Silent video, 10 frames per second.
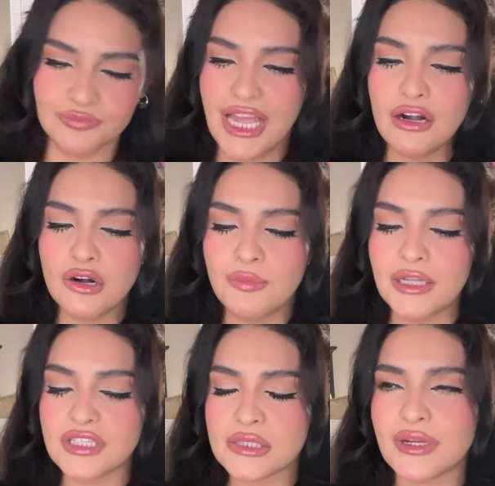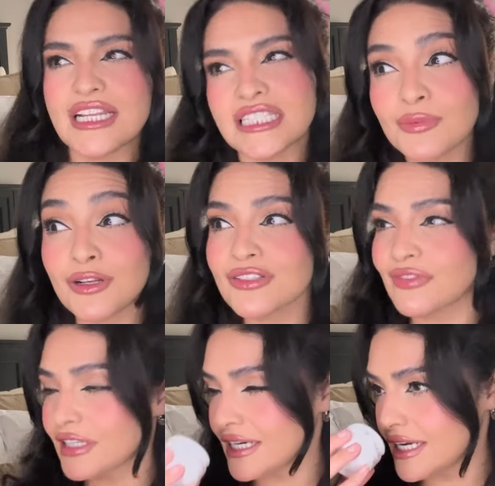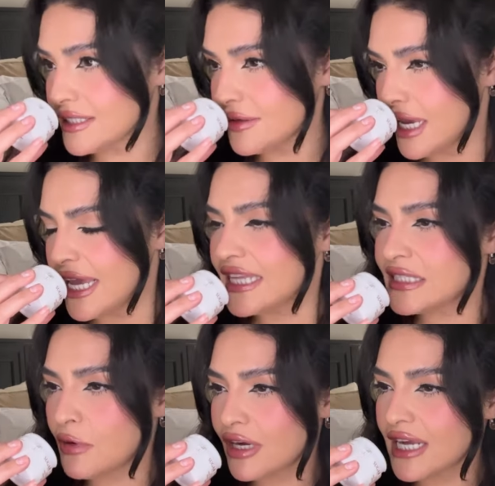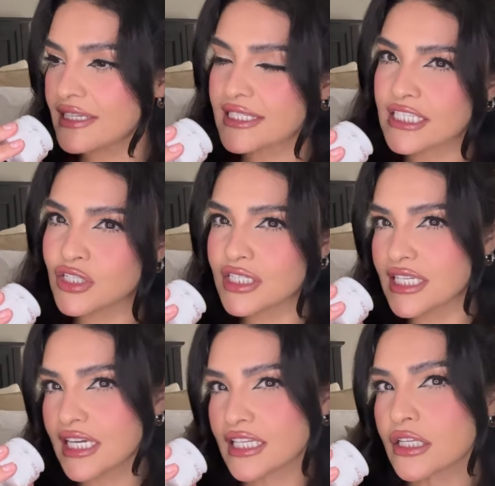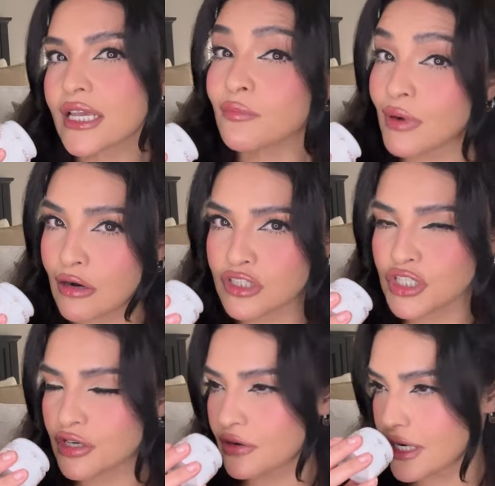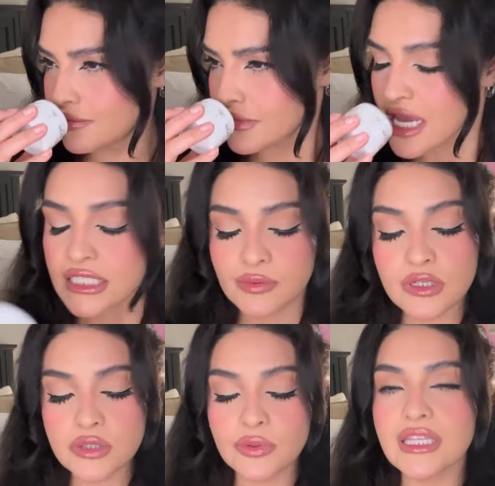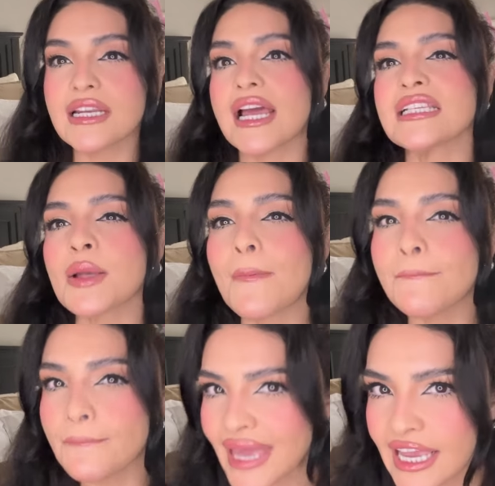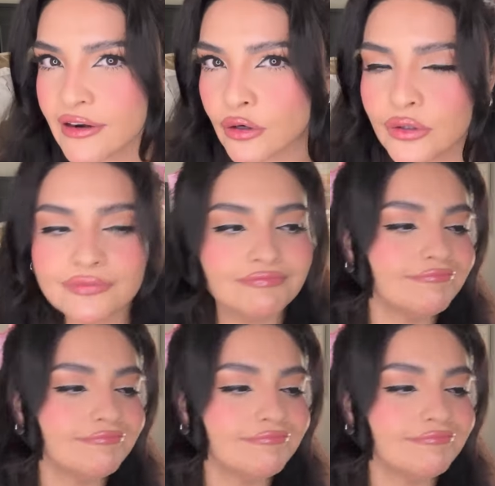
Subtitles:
don't know about this one. It smells really nice. It smells kind of citrusy and brown sugary. Smells really nice, pero